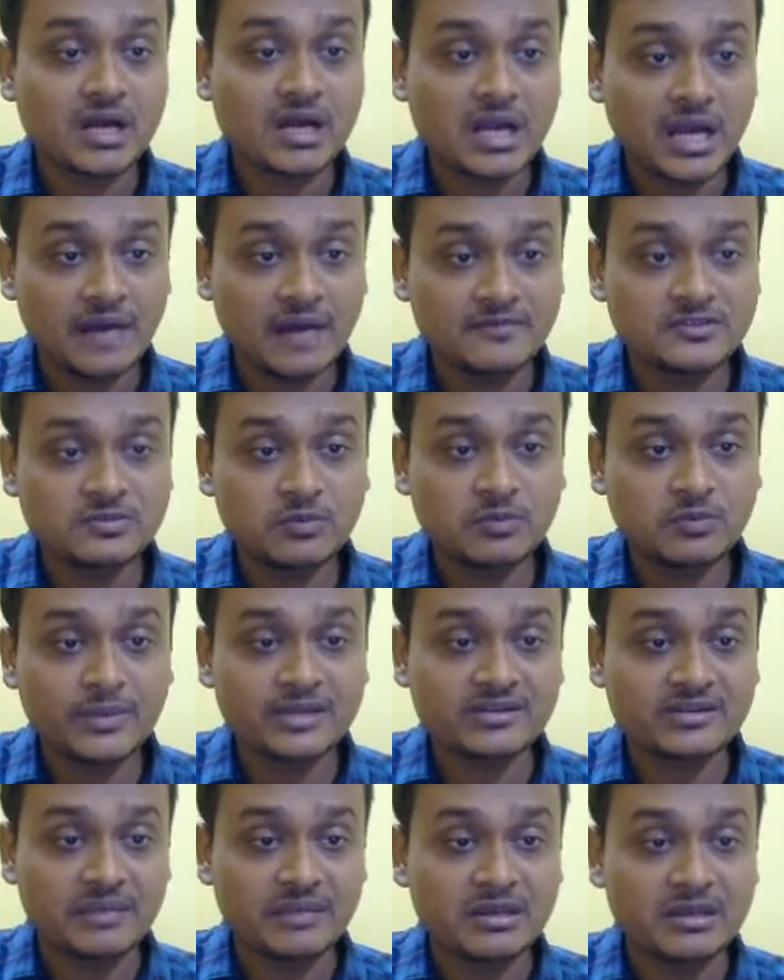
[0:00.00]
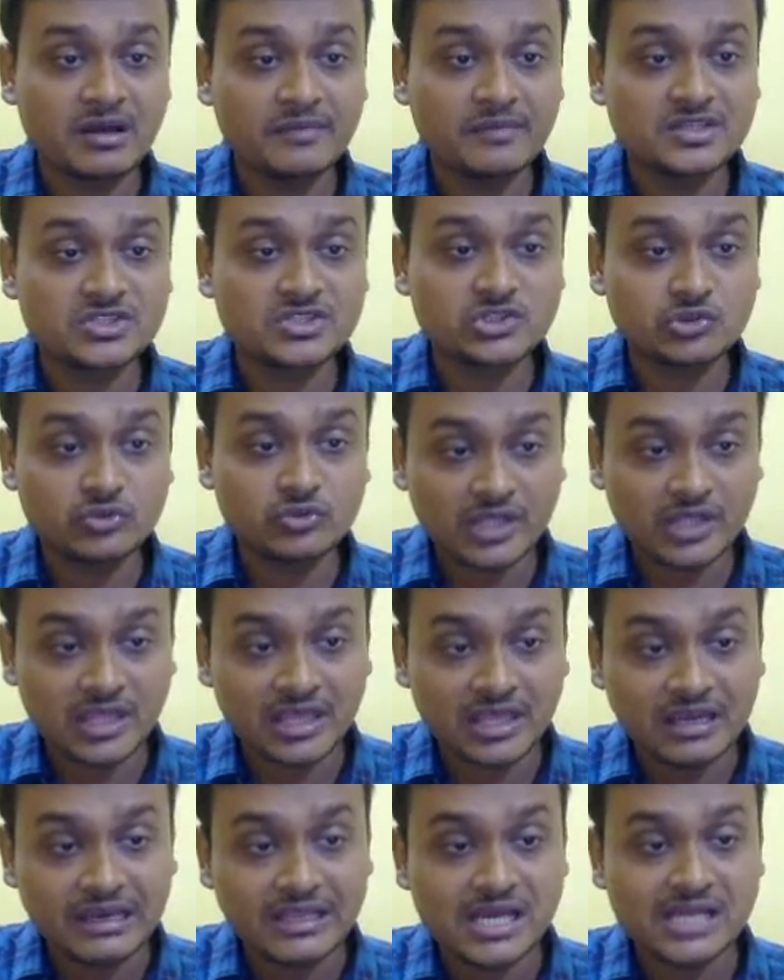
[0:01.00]
Comes from the telling of the show
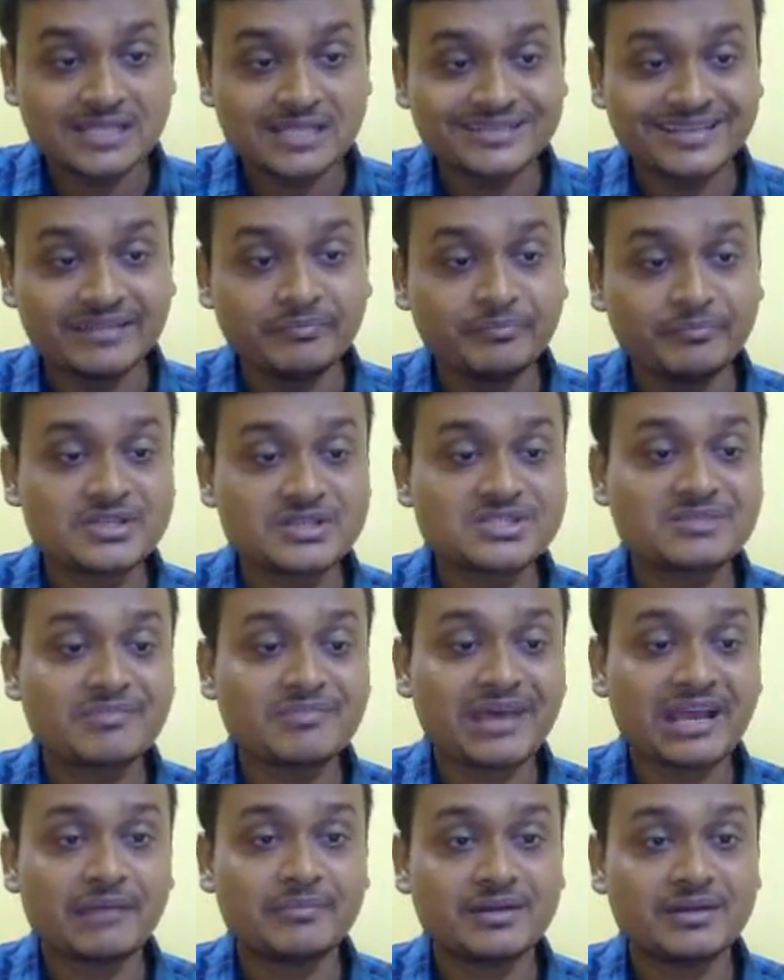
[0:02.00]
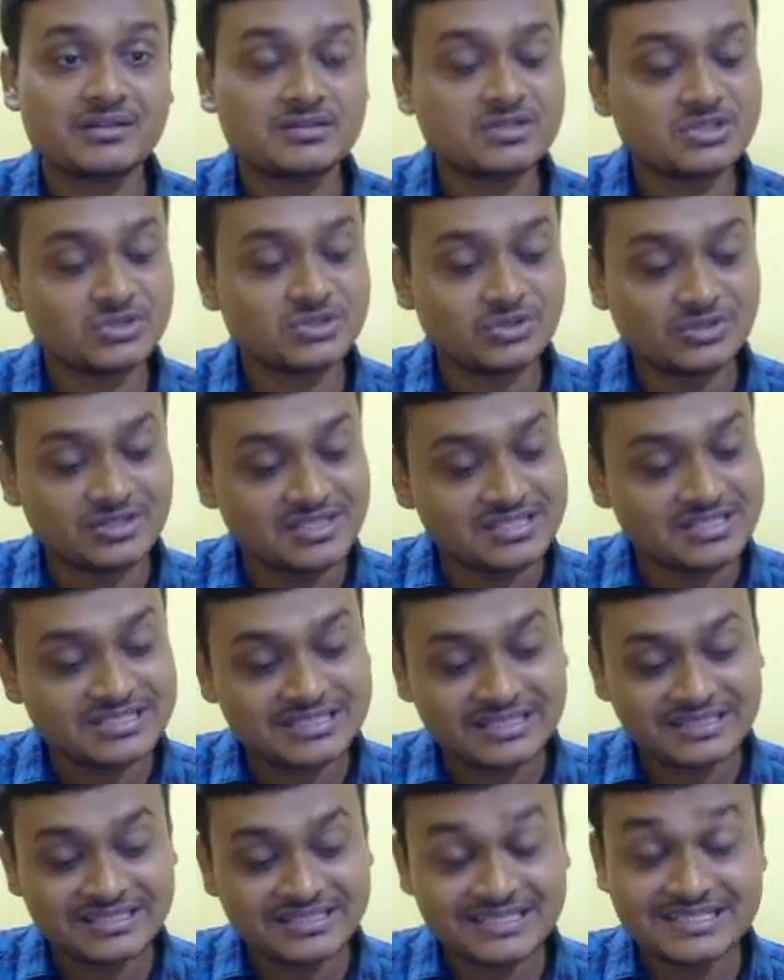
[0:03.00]
King Lear, the Tempest, Macbeth. So
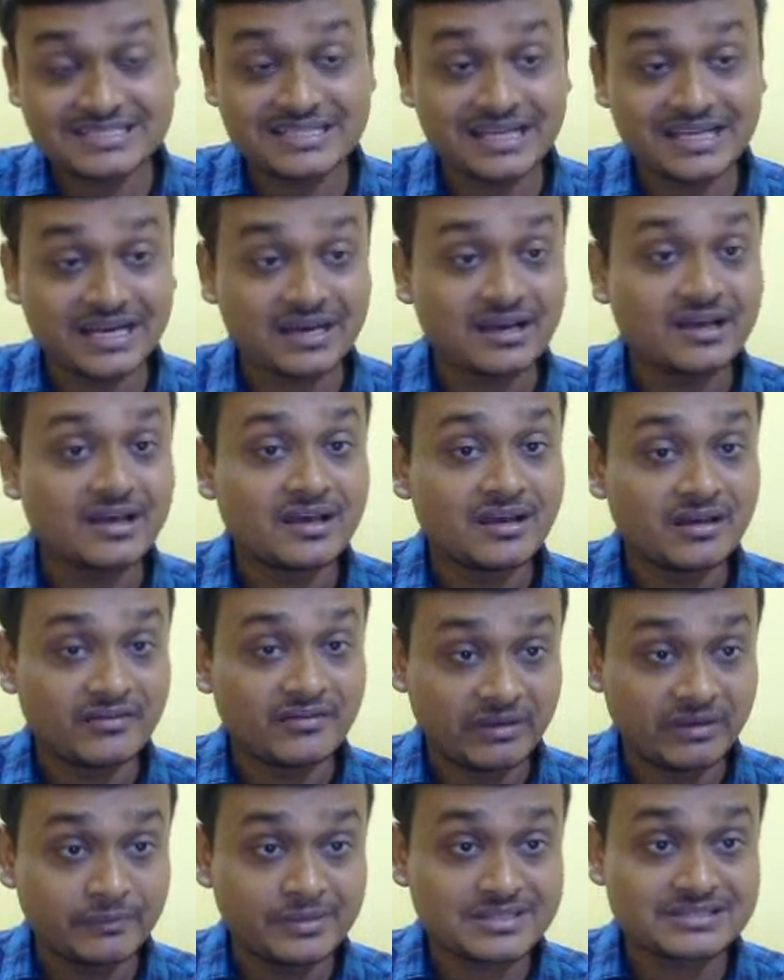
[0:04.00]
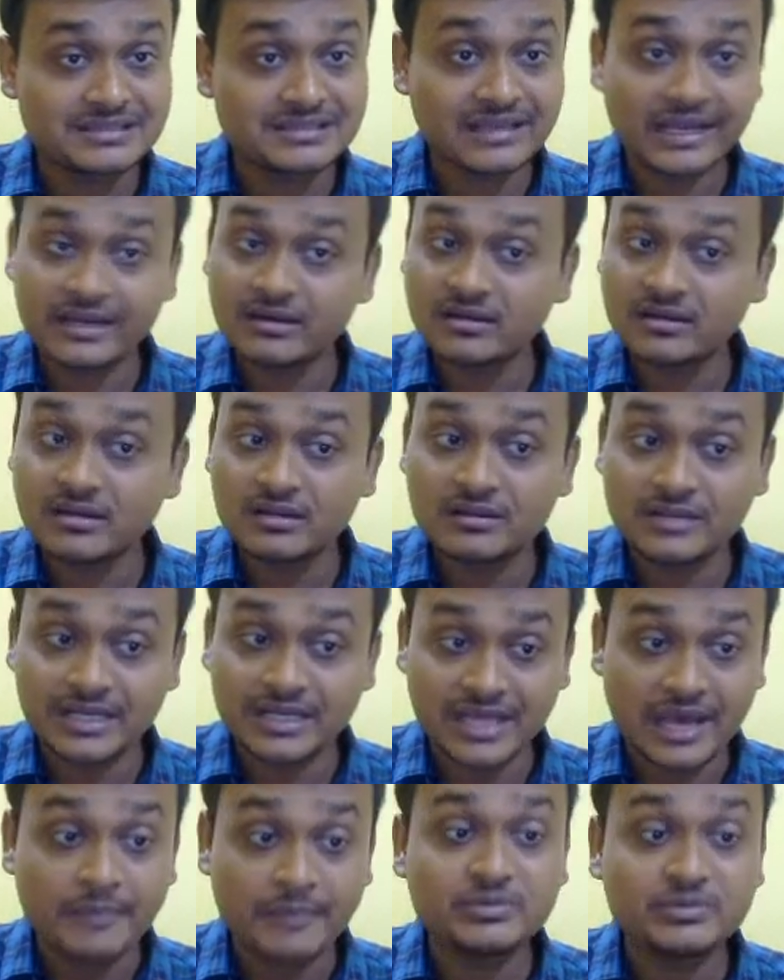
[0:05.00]
this is the famous line
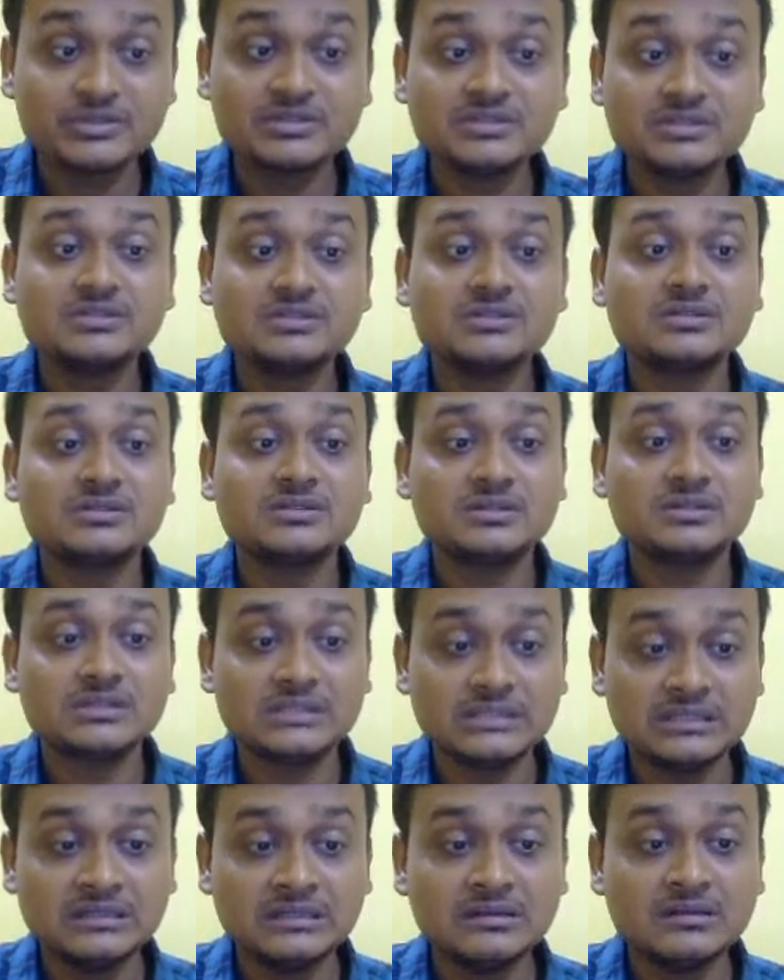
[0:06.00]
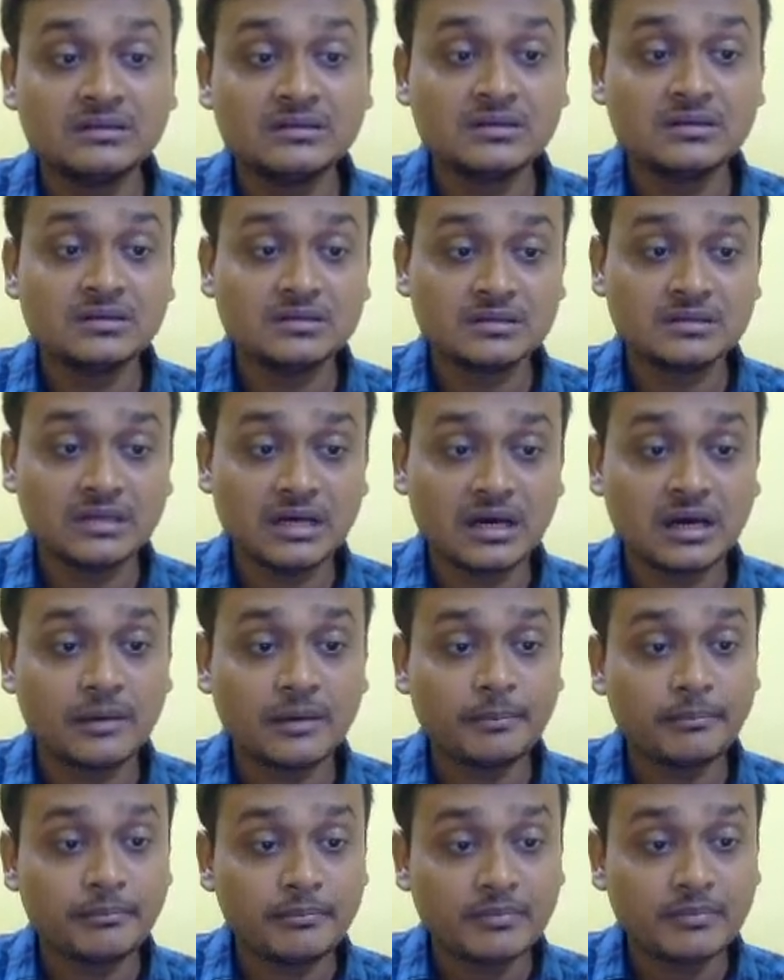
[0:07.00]
that appears in
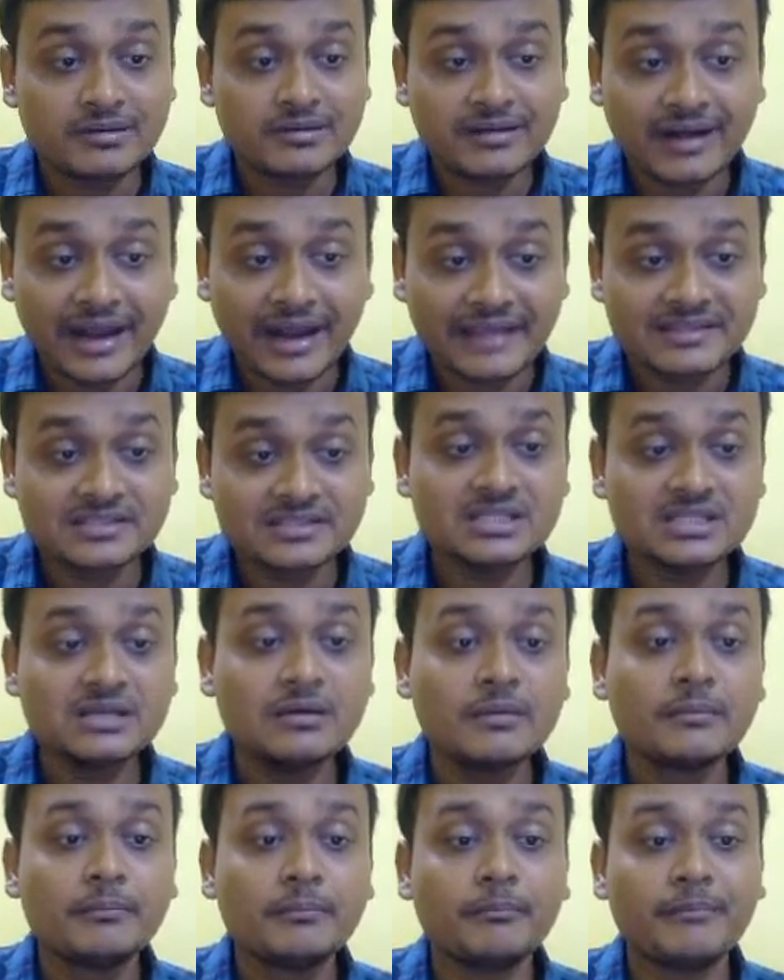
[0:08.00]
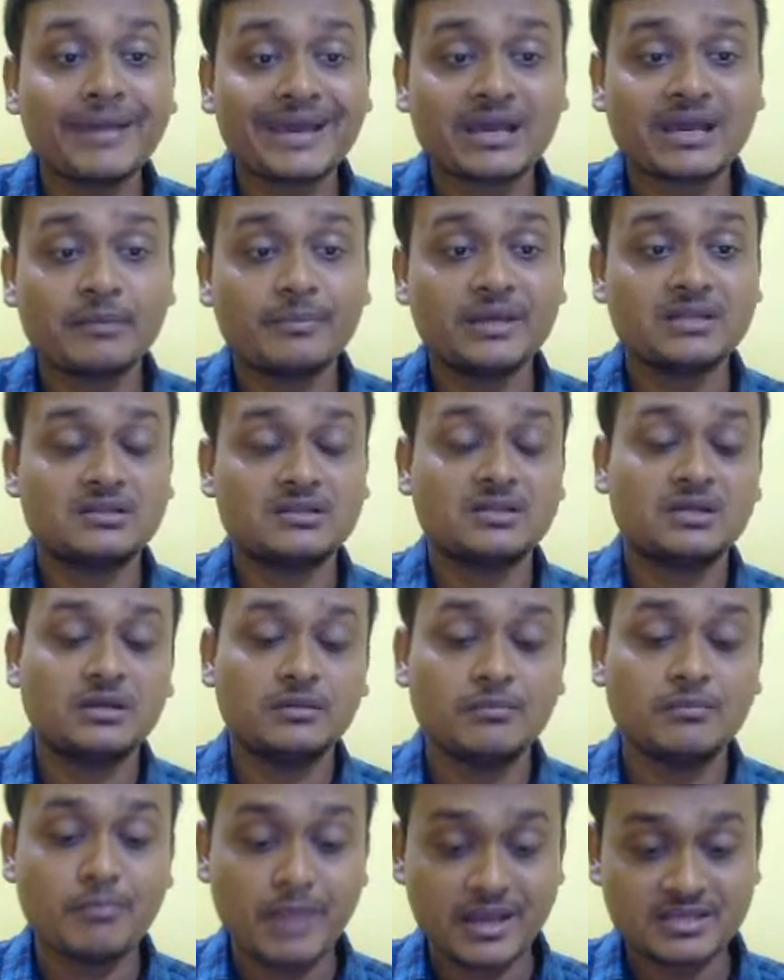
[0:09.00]
the tragedy Macbeth
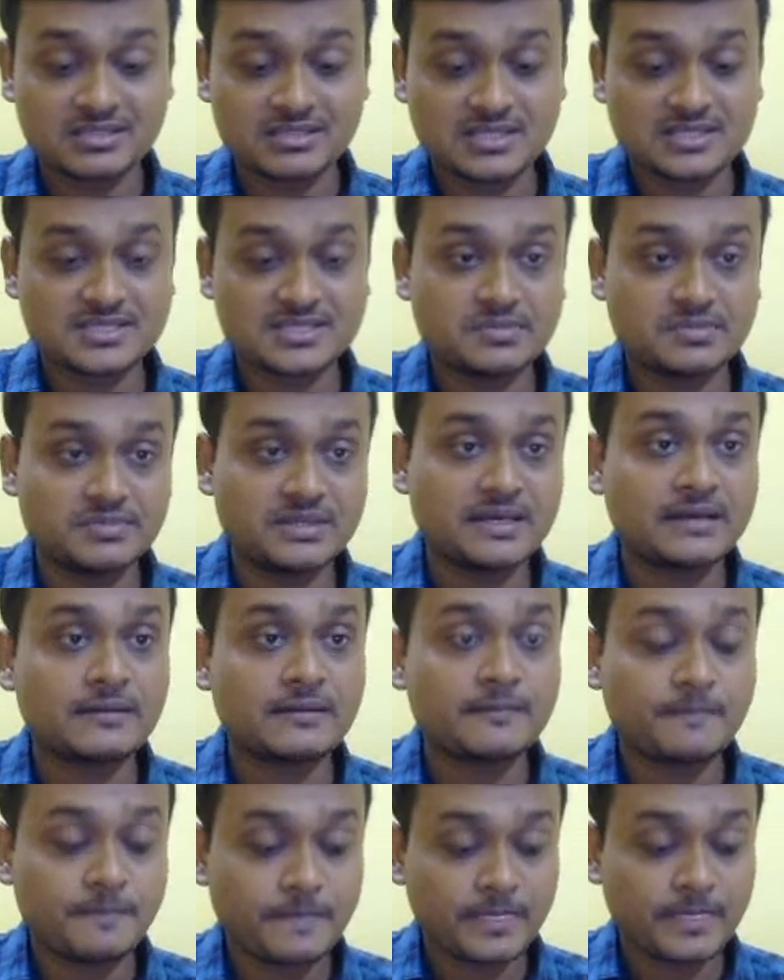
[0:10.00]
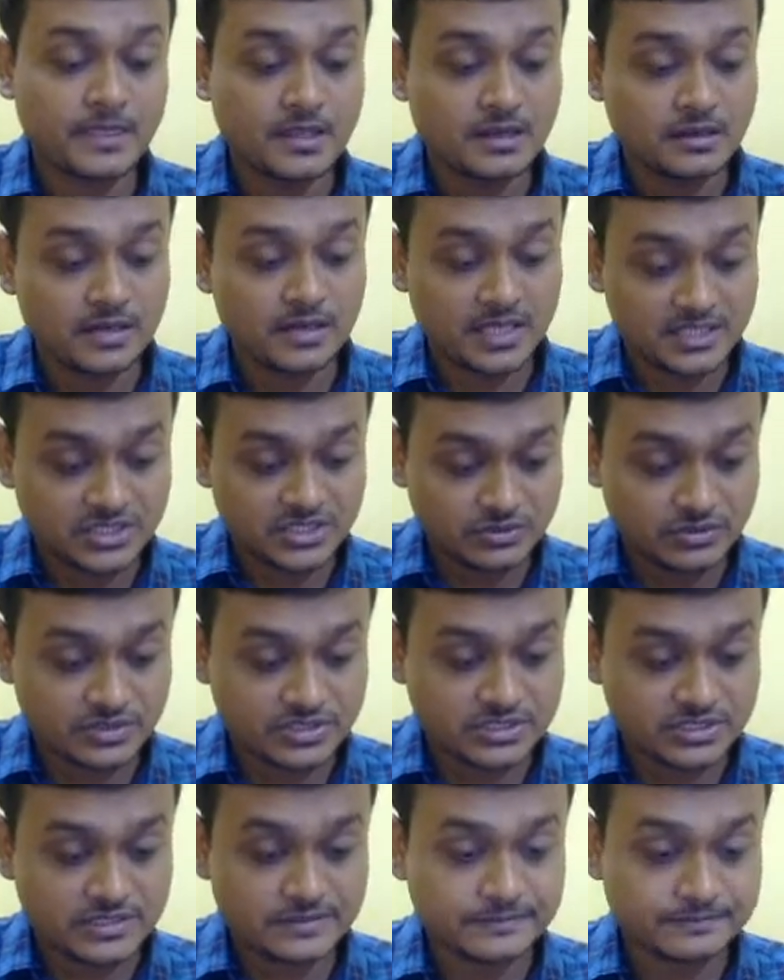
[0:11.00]
by Shakespeare. Next
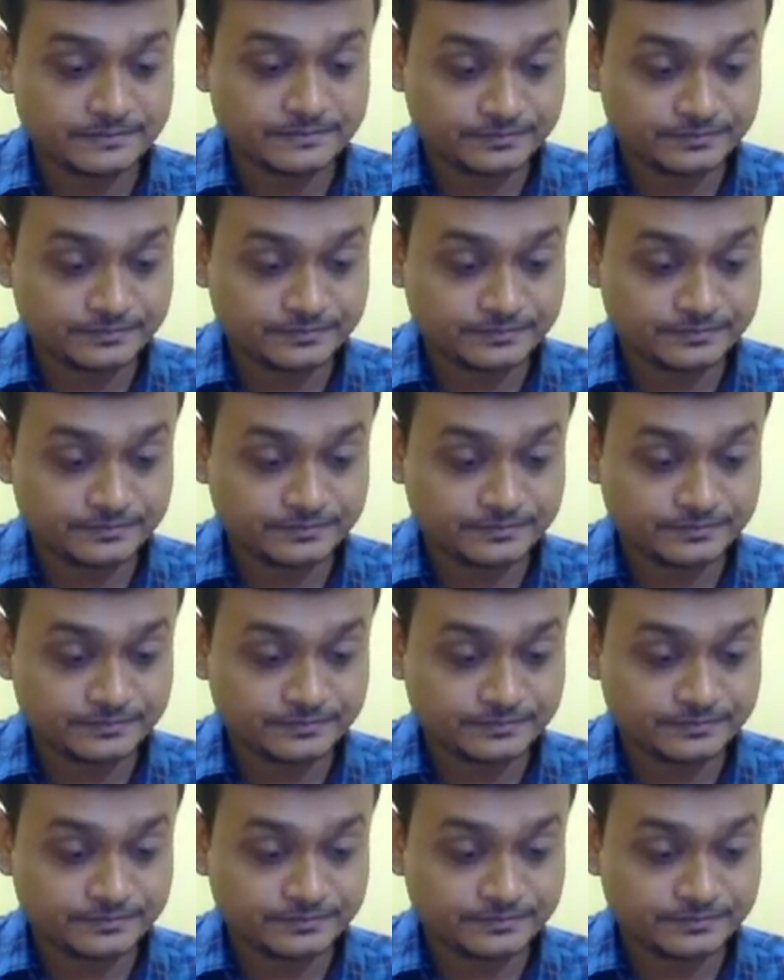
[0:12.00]
question.